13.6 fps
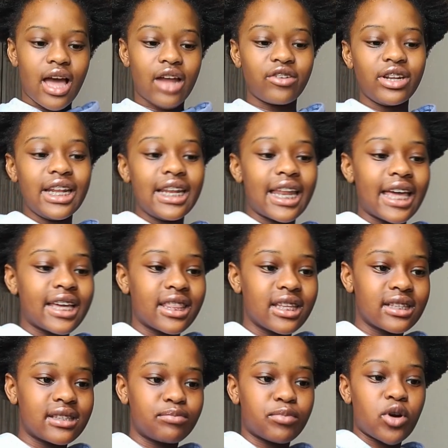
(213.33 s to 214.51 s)
I really like
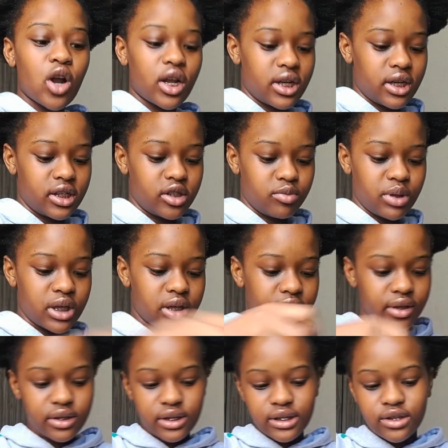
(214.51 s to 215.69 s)
this product
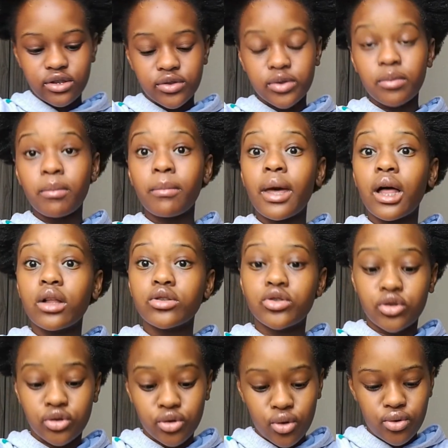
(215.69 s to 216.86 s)
because it smells
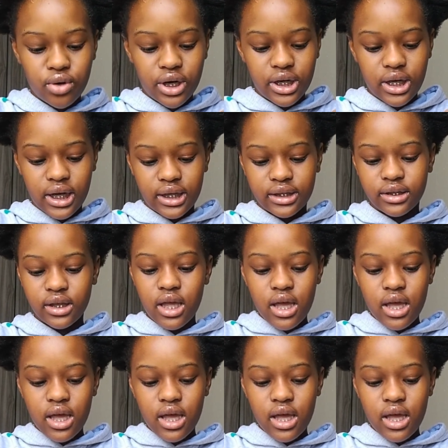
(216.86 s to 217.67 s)
so great, guys.